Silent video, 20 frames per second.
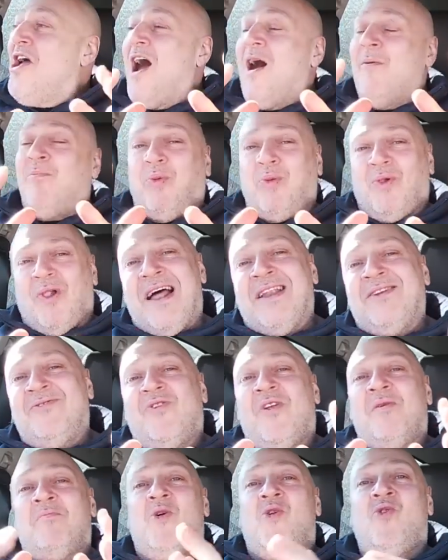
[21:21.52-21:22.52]
a planned
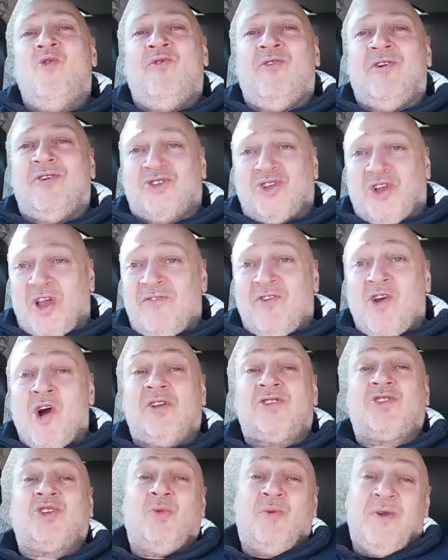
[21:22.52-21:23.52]
removal. So you've
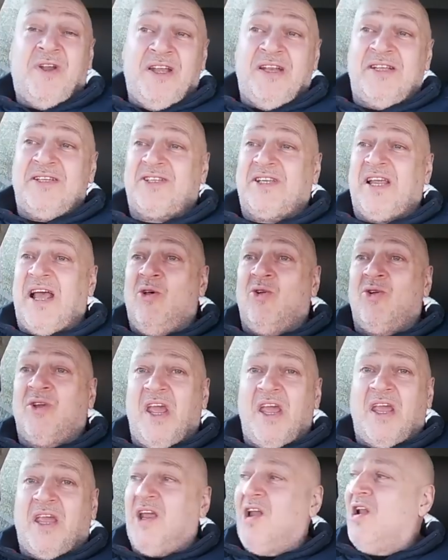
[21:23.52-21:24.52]
got someone in a cell
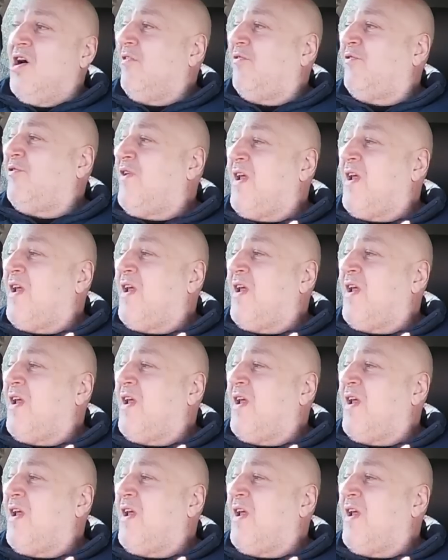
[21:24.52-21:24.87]
kicking off,